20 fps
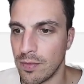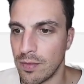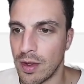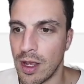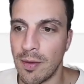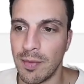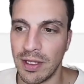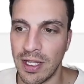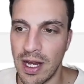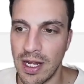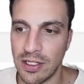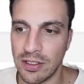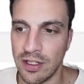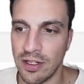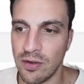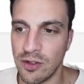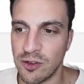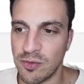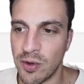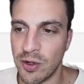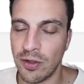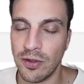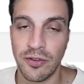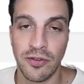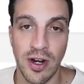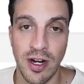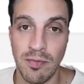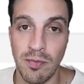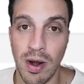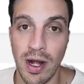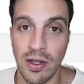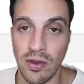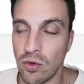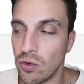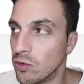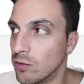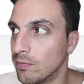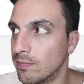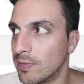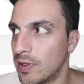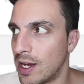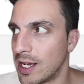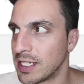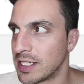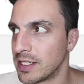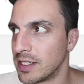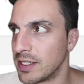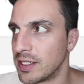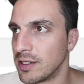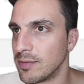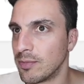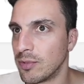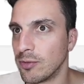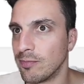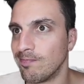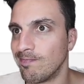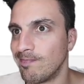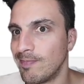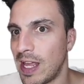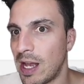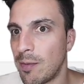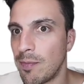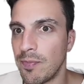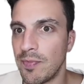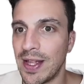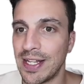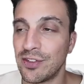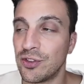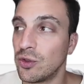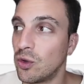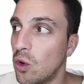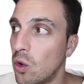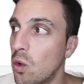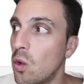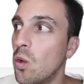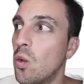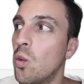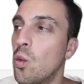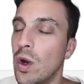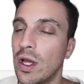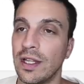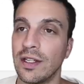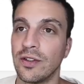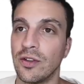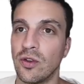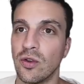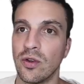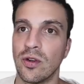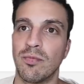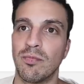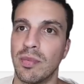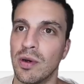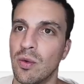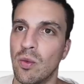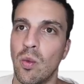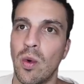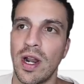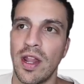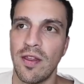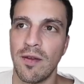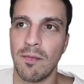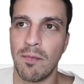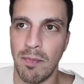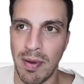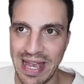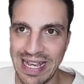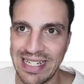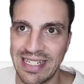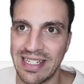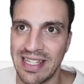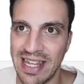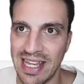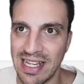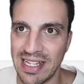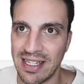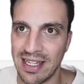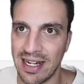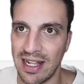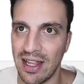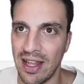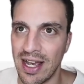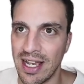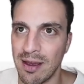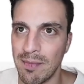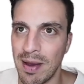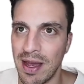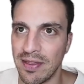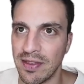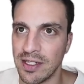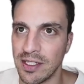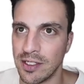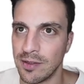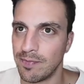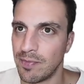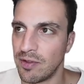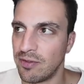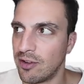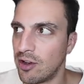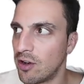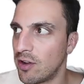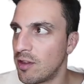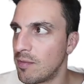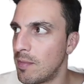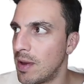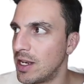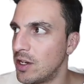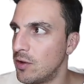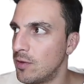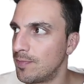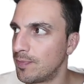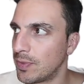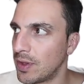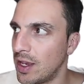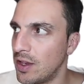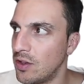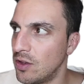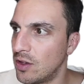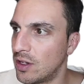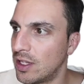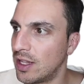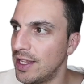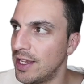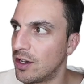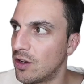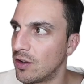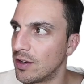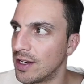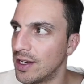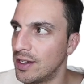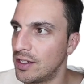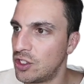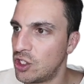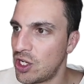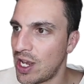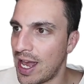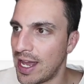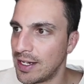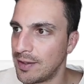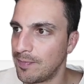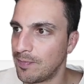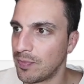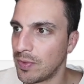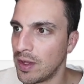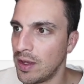I'm a large language model trained by Google. Nice and simple. Now that's all well and good, but one of the best things that I like about this, if you go to the menu and you click on chat,